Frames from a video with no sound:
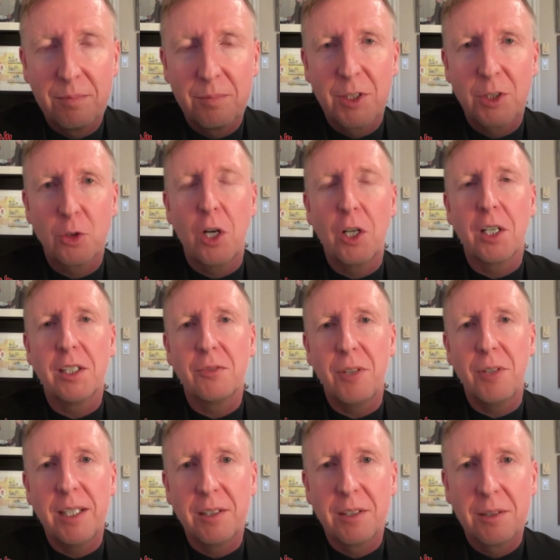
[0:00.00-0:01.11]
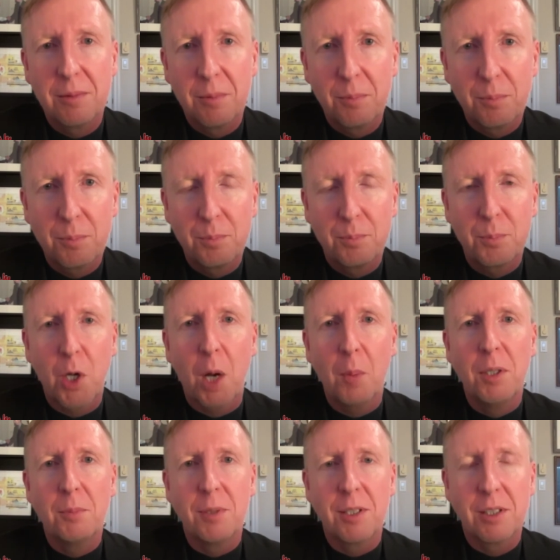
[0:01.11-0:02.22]
strong on defense,
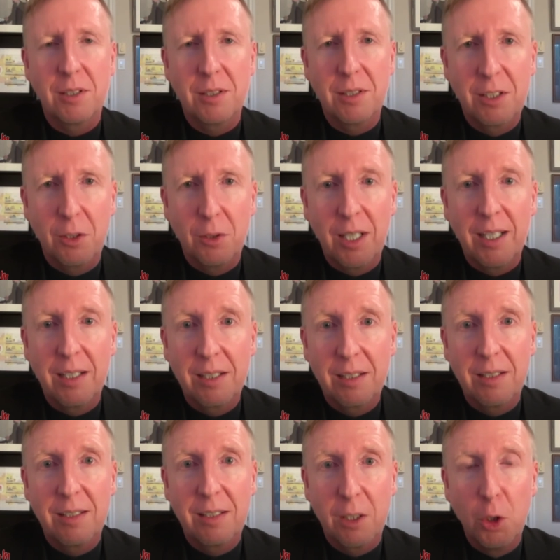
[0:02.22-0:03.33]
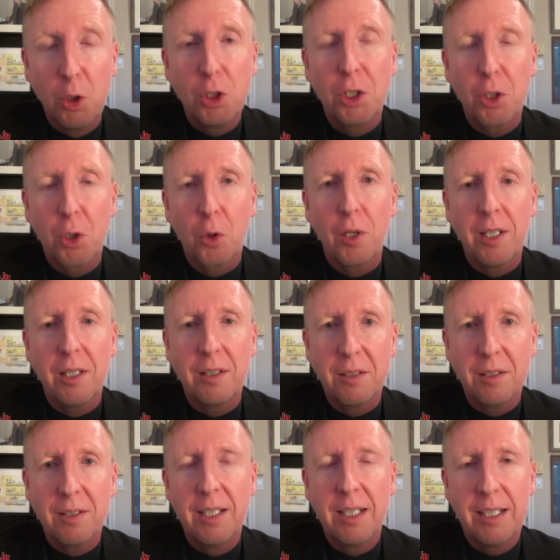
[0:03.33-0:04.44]
problem and uh, solution
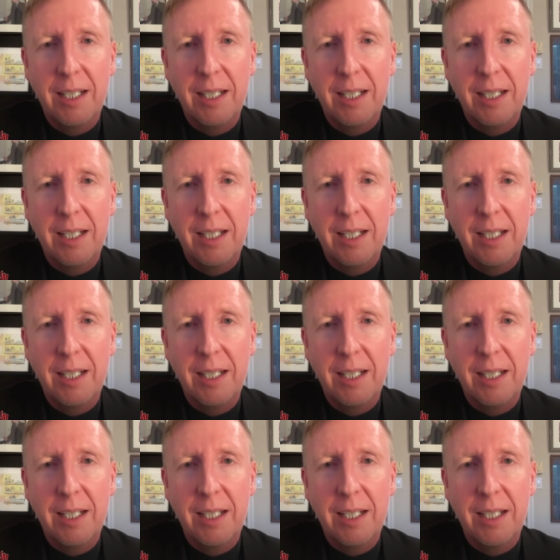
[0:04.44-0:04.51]
oriented,